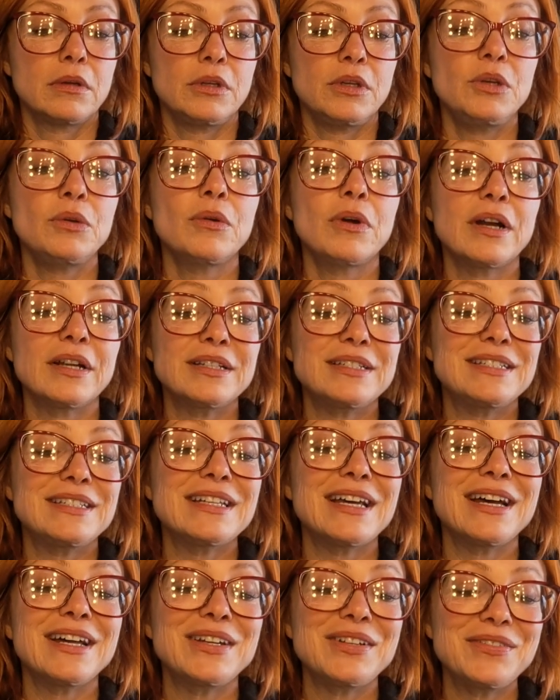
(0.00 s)
You are
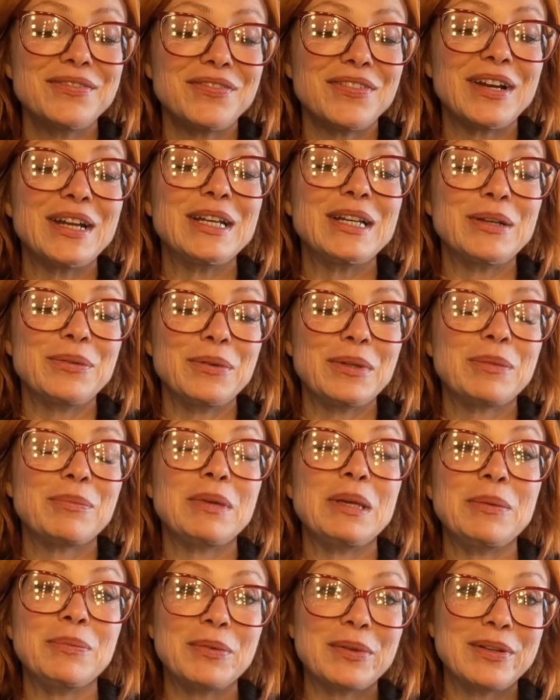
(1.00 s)
done fighting with
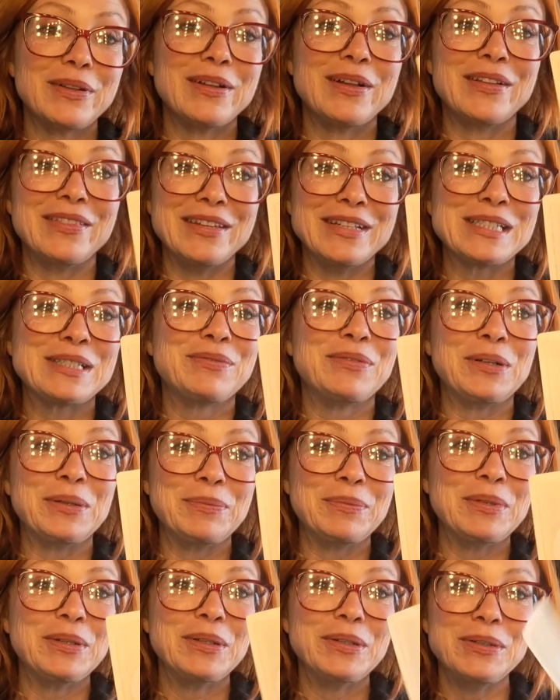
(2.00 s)
people on this full
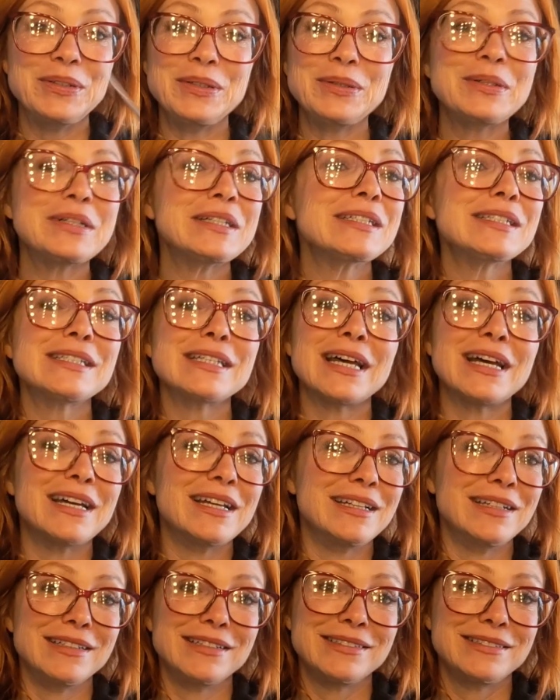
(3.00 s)
moon. You are
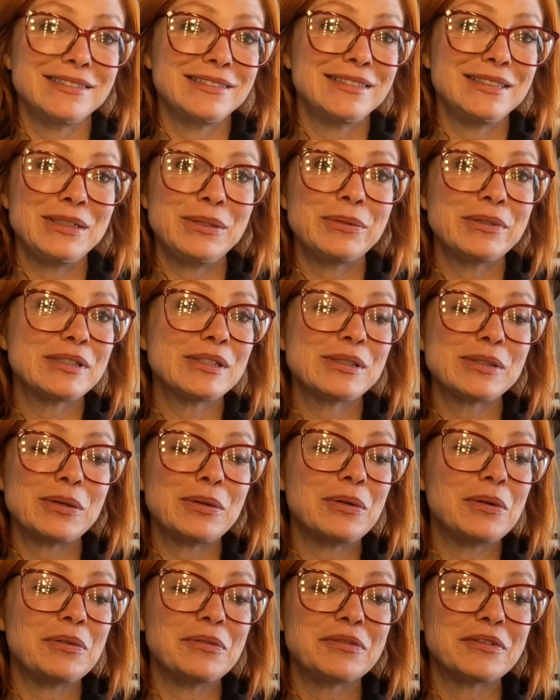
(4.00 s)
done. You are
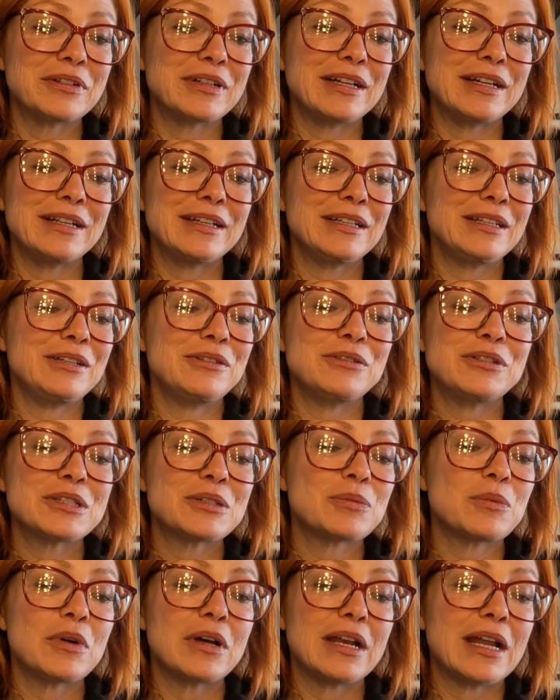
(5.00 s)
so over it. You
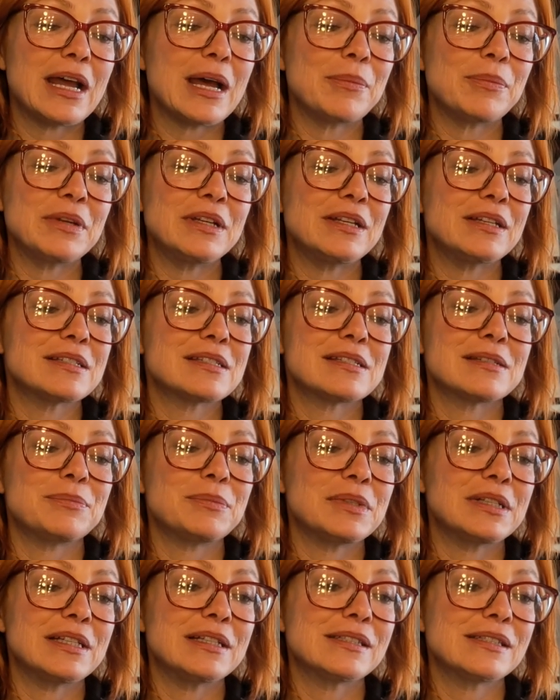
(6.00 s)
just want happiness and
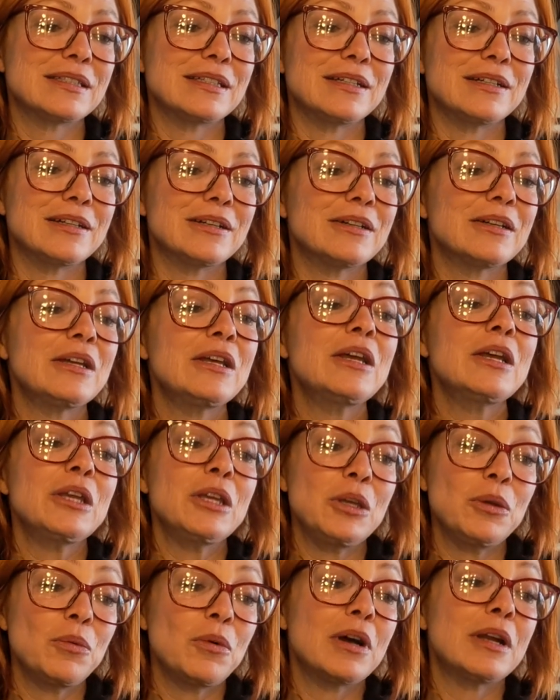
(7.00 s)
bliss here.
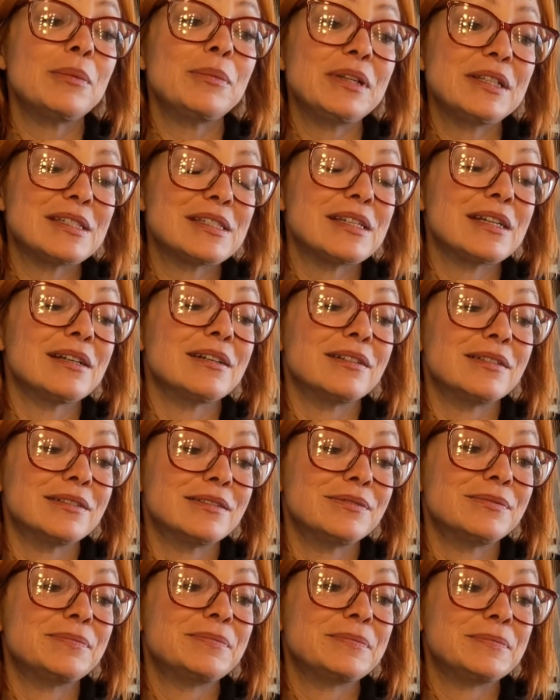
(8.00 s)
You want to be
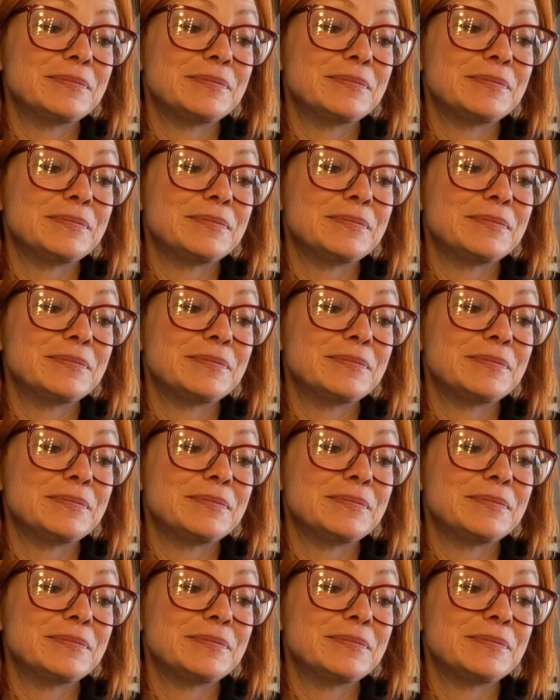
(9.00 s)
single.